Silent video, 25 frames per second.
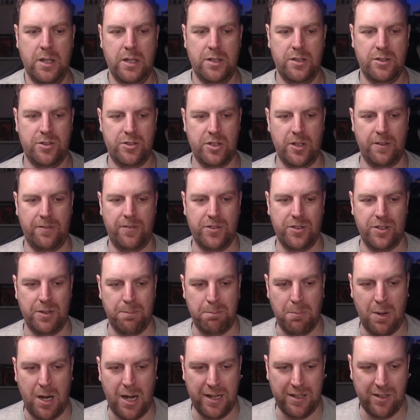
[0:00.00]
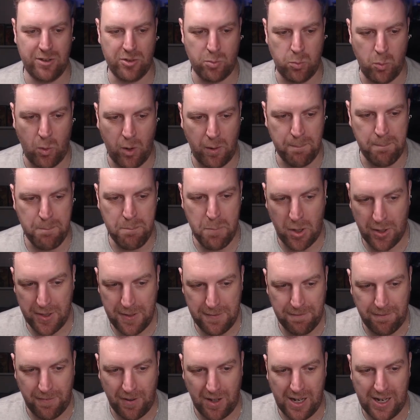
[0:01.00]
suffers a -1
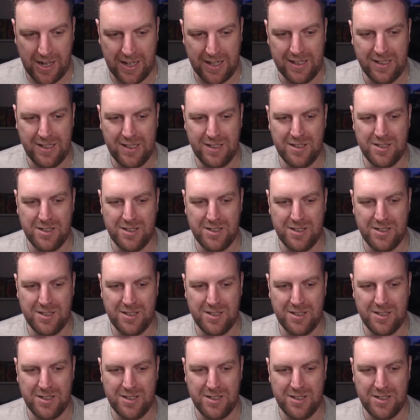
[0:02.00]
modifier